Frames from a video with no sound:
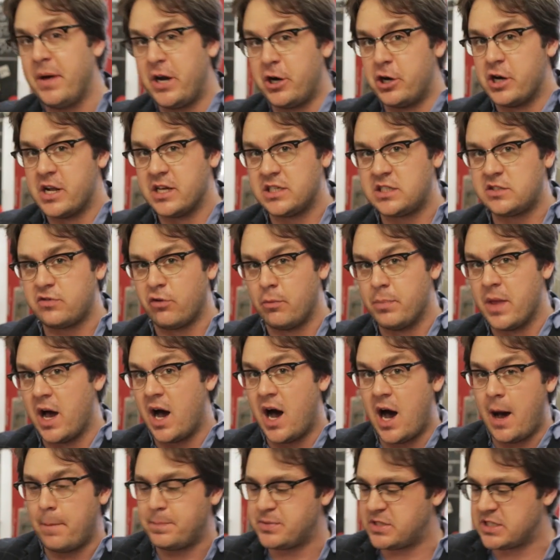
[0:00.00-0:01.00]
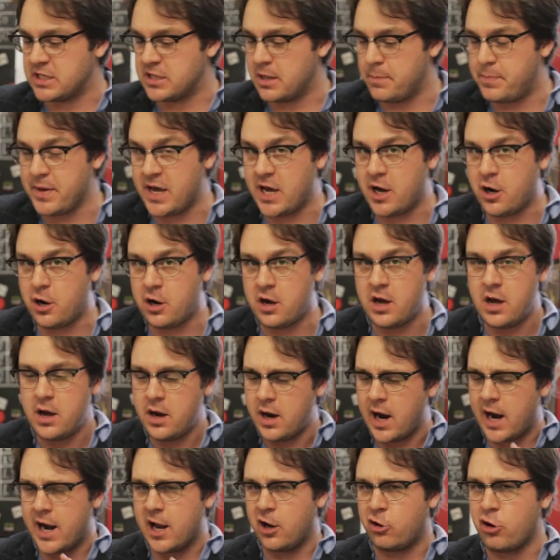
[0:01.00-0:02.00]
bitterness from the hops in the beer
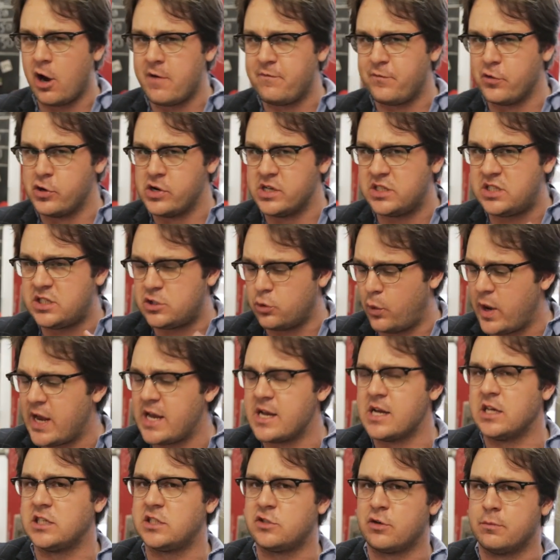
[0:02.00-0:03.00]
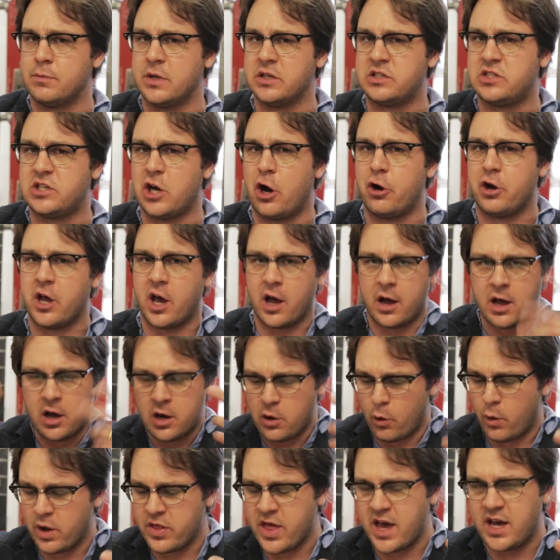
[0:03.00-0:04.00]
and a grapefruity sweetness from the soda.
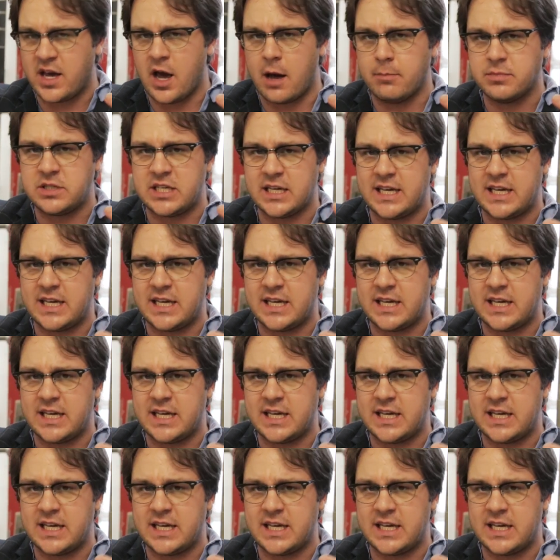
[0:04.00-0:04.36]
When they come